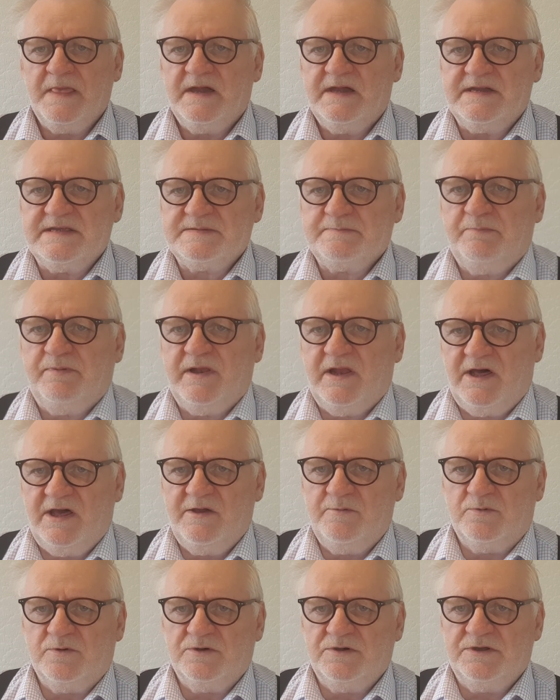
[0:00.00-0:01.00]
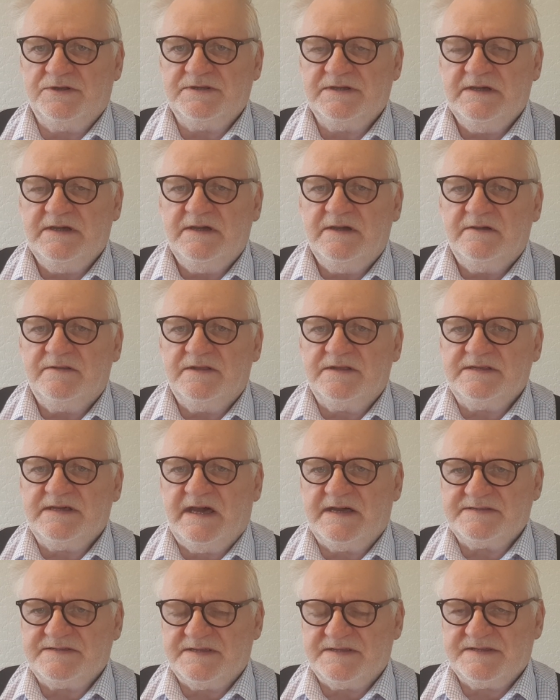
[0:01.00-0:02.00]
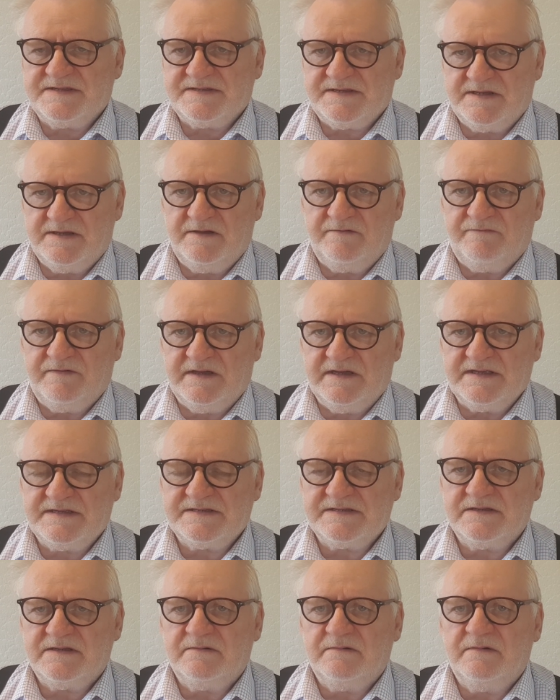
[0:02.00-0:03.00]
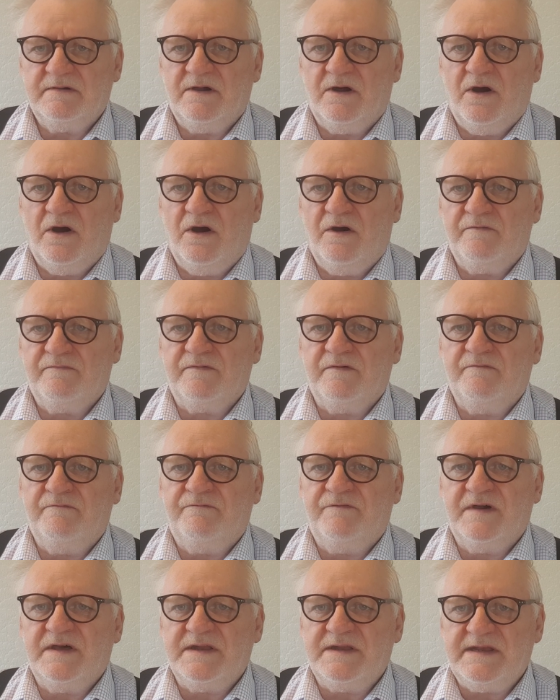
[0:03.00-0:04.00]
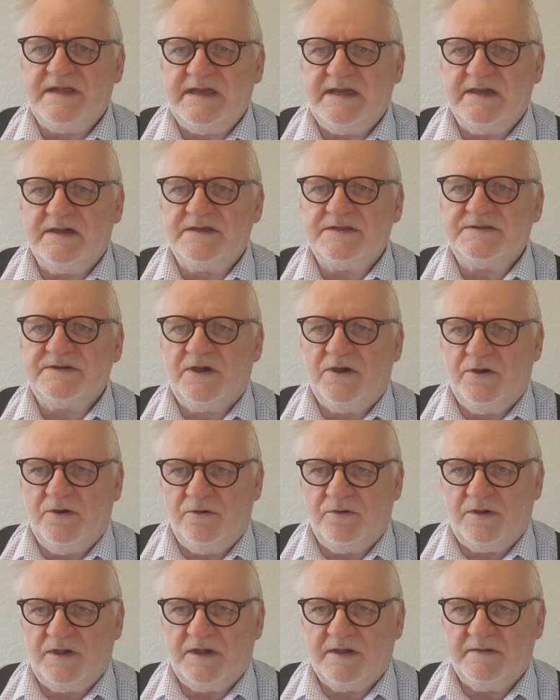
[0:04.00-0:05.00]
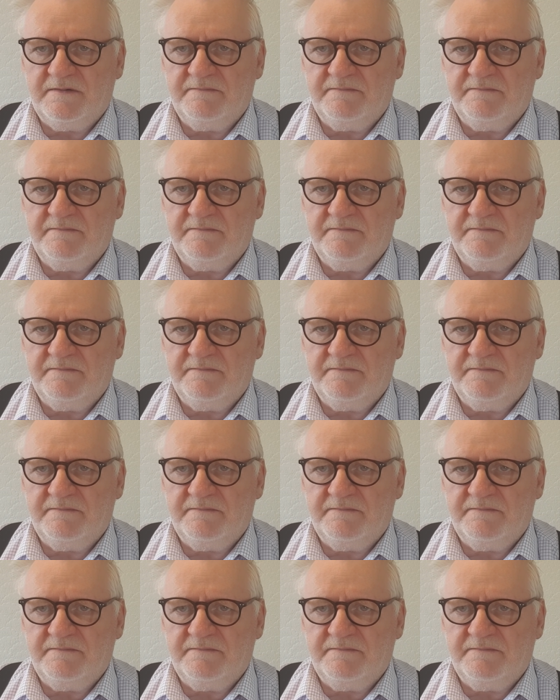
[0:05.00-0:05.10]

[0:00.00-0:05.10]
is plywood that has a surface of veneered oak.